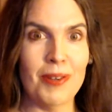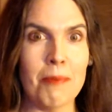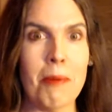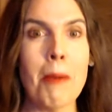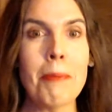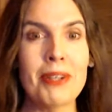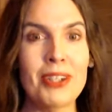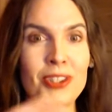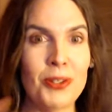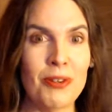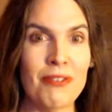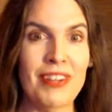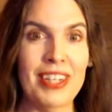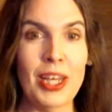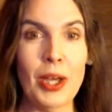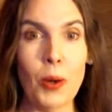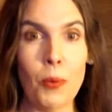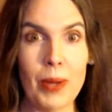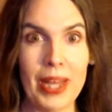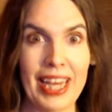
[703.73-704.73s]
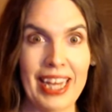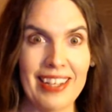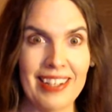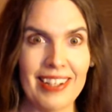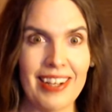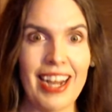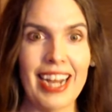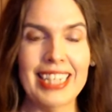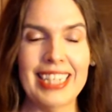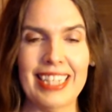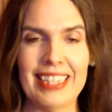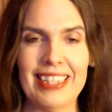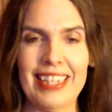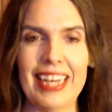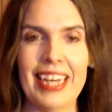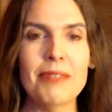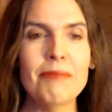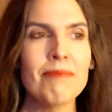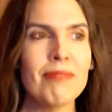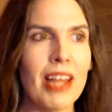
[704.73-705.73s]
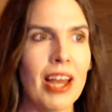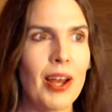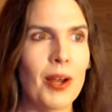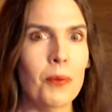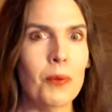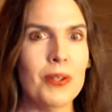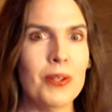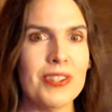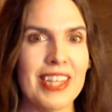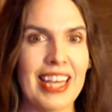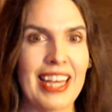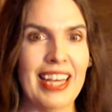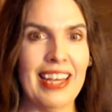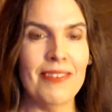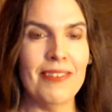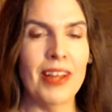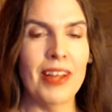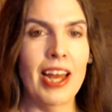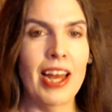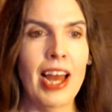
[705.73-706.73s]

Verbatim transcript: I'm hoping to do a video a week, ideally. We'll see.